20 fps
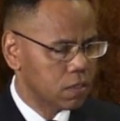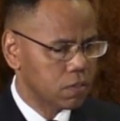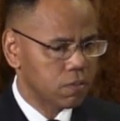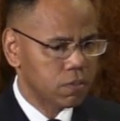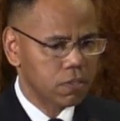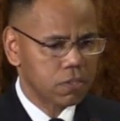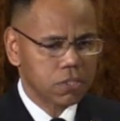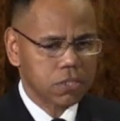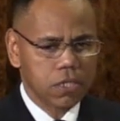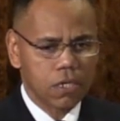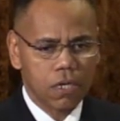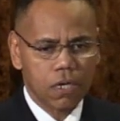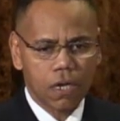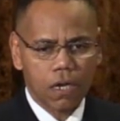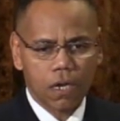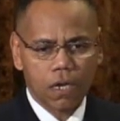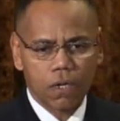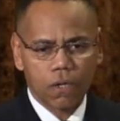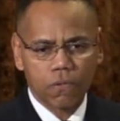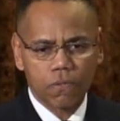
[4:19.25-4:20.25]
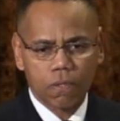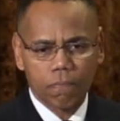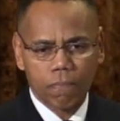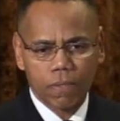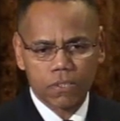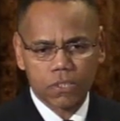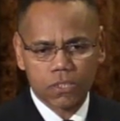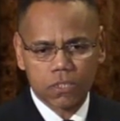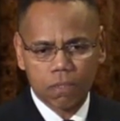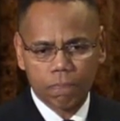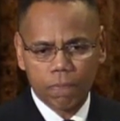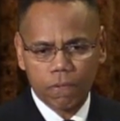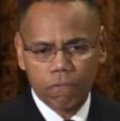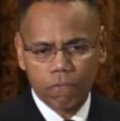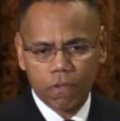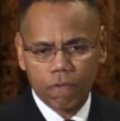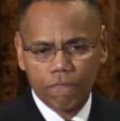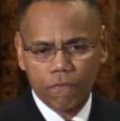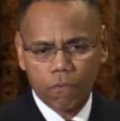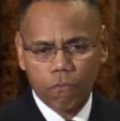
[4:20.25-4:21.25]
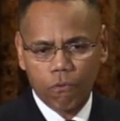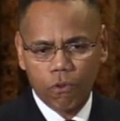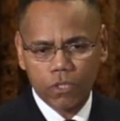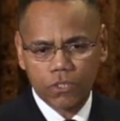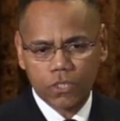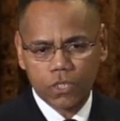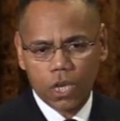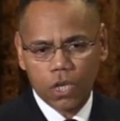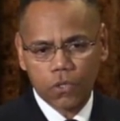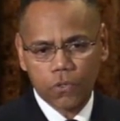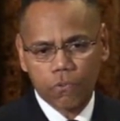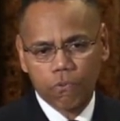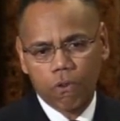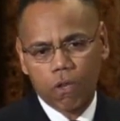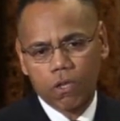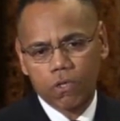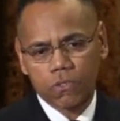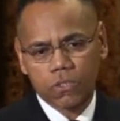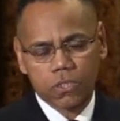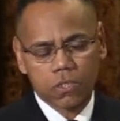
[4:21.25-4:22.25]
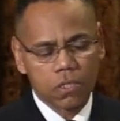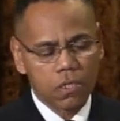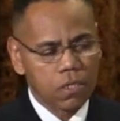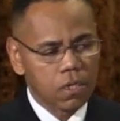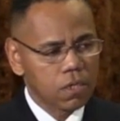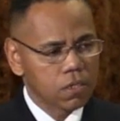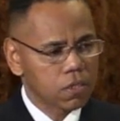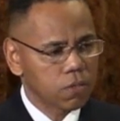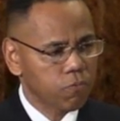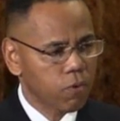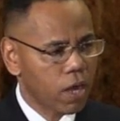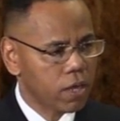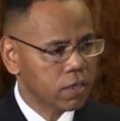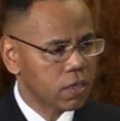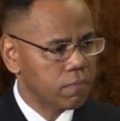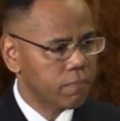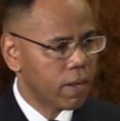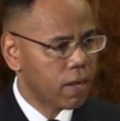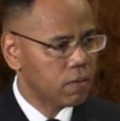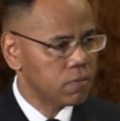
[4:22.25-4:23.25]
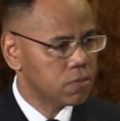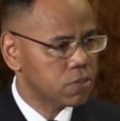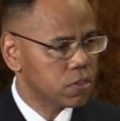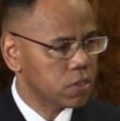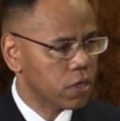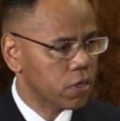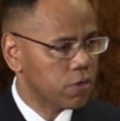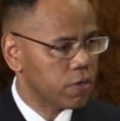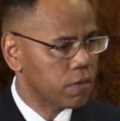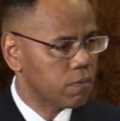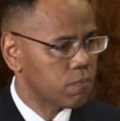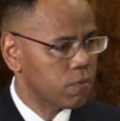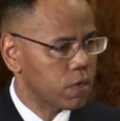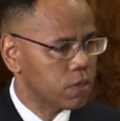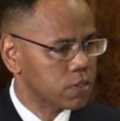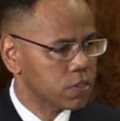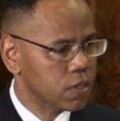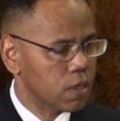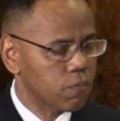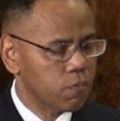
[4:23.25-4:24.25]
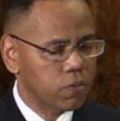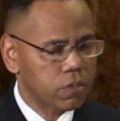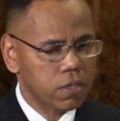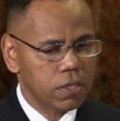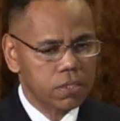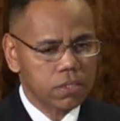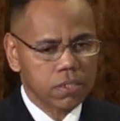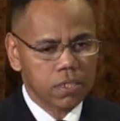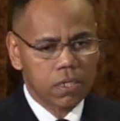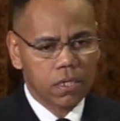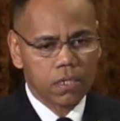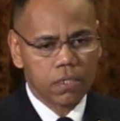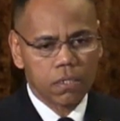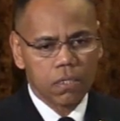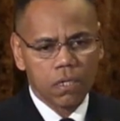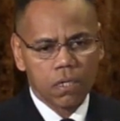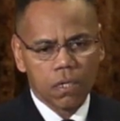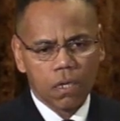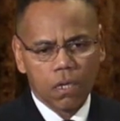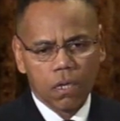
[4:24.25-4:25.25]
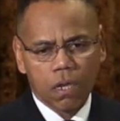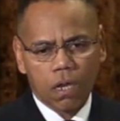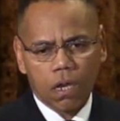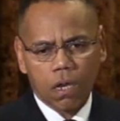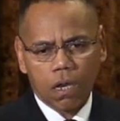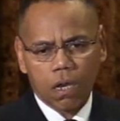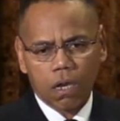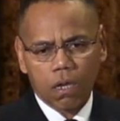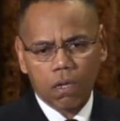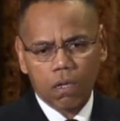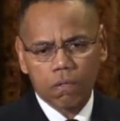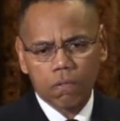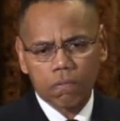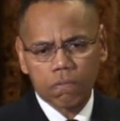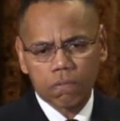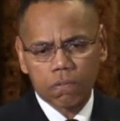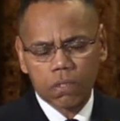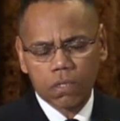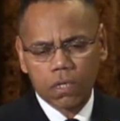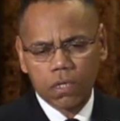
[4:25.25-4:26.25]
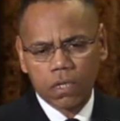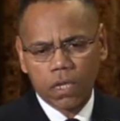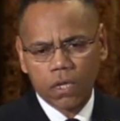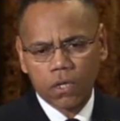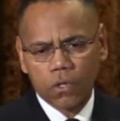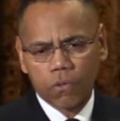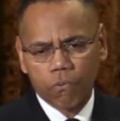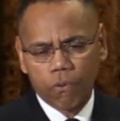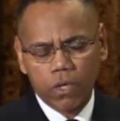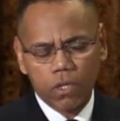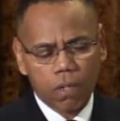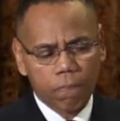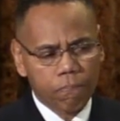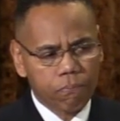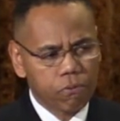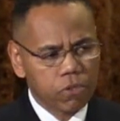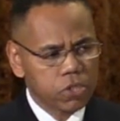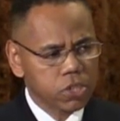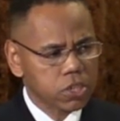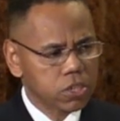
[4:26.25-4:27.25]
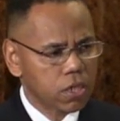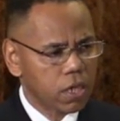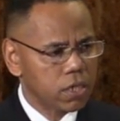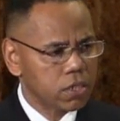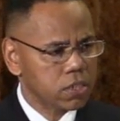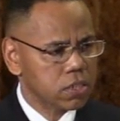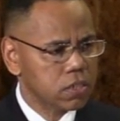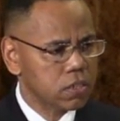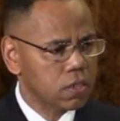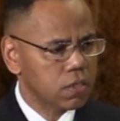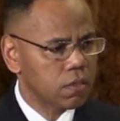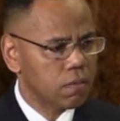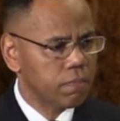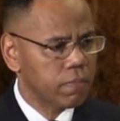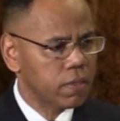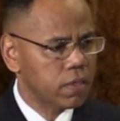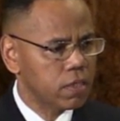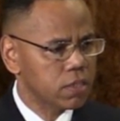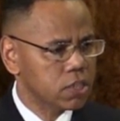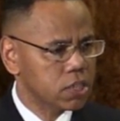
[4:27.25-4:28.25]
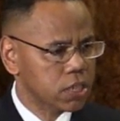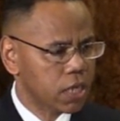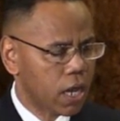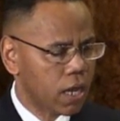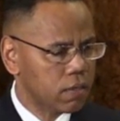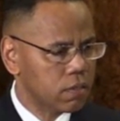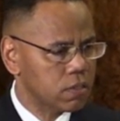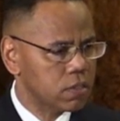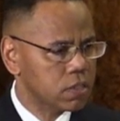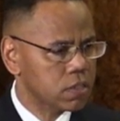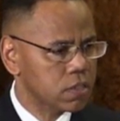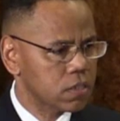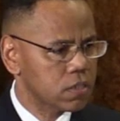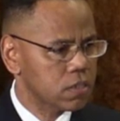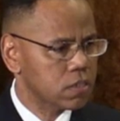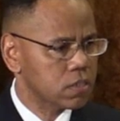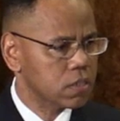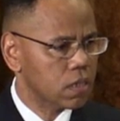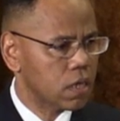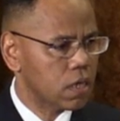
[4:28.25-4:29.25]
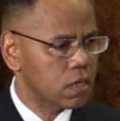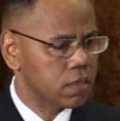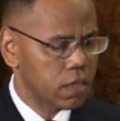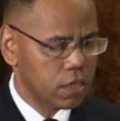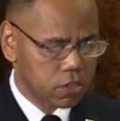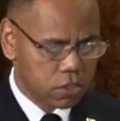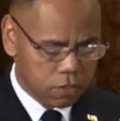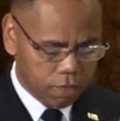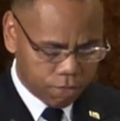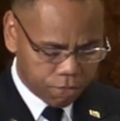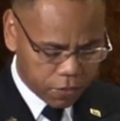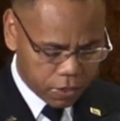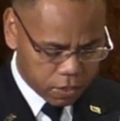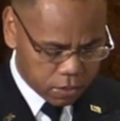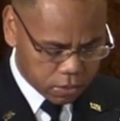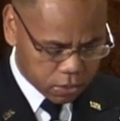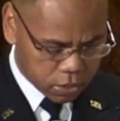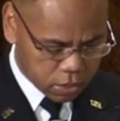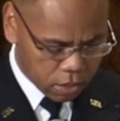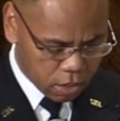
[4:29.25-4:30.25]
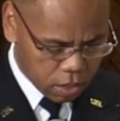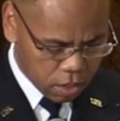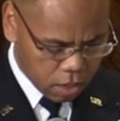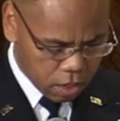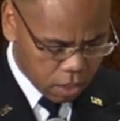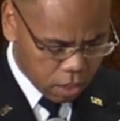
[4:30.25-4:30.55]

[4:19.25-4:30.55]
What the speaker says: Louis on the Mississippi River, once I crossed the Rocky Mountains to the Arid West, I really did get a great appreciation of the many challenges that you face